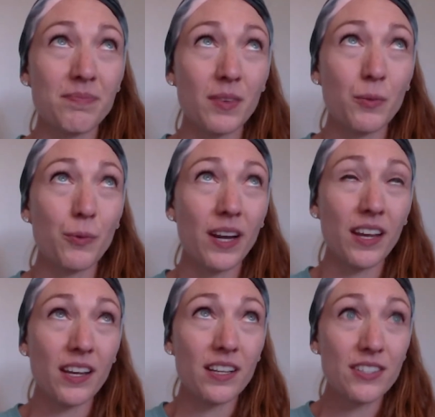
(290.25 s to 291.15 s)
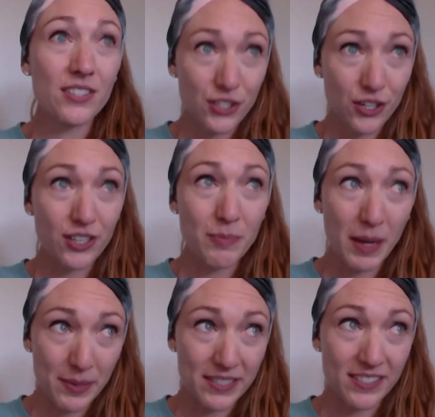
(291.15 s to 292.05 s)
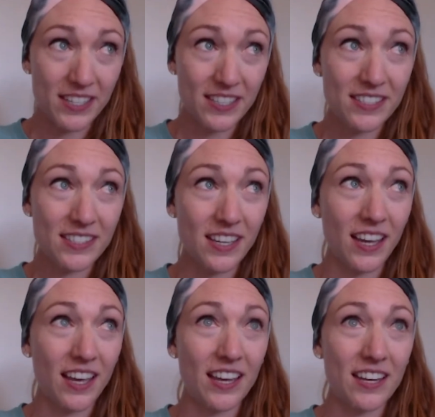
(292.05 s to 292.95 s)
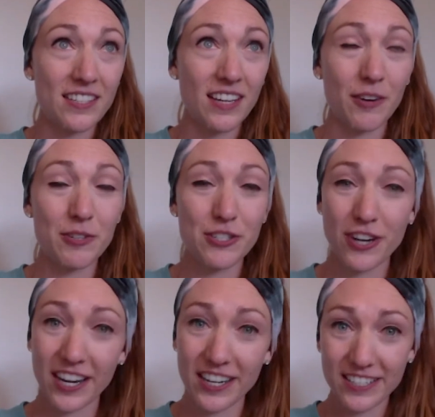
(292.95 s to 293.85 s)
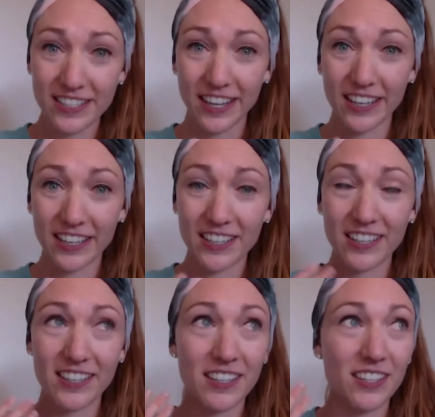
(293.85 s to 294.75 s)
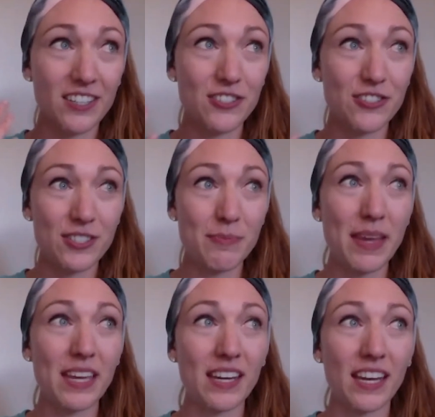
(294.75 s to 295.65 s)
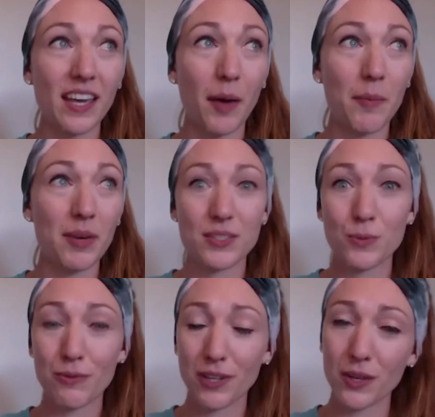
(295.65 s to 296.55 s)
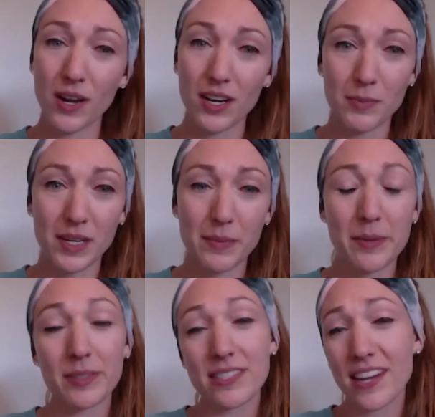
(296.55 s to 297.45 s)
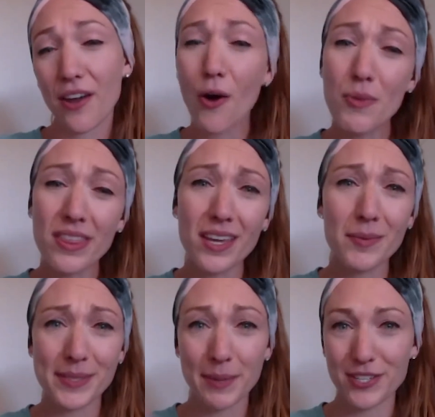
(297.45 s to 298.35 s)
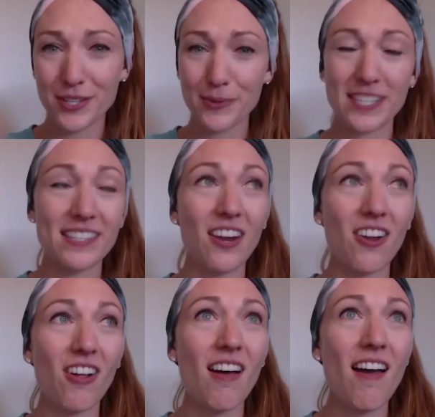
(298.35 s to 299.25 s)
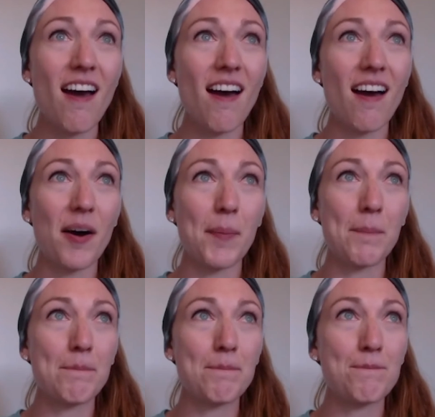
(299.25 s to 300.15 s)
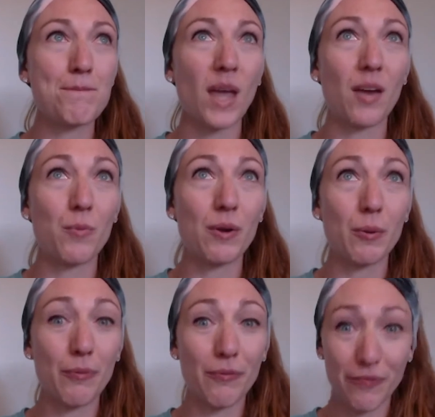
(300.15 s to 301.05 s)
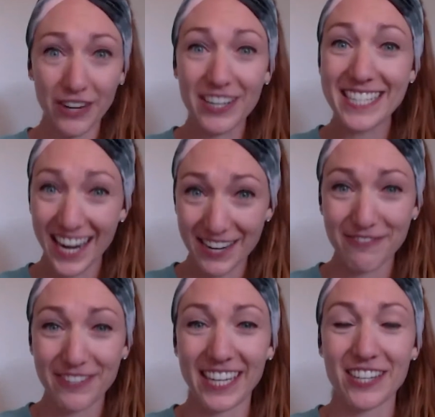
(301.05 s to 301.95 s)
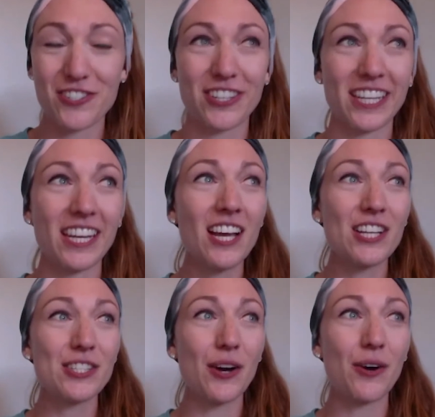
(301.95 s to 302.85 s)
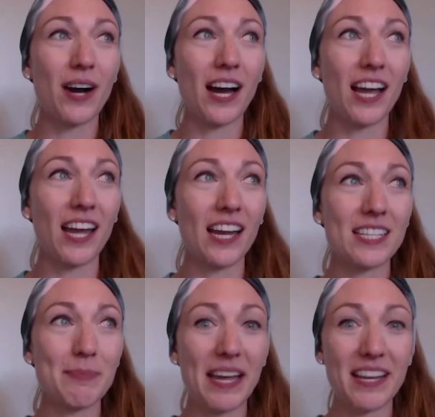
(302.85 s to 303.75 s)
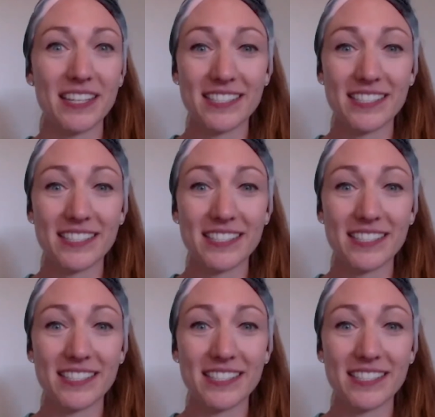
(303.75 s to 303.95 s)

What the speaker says: when I had started my business, and I was trying to like just make an income because we really wanted me to be able to stay at home with him, especially when he's little. And we were very tight financially. So I spent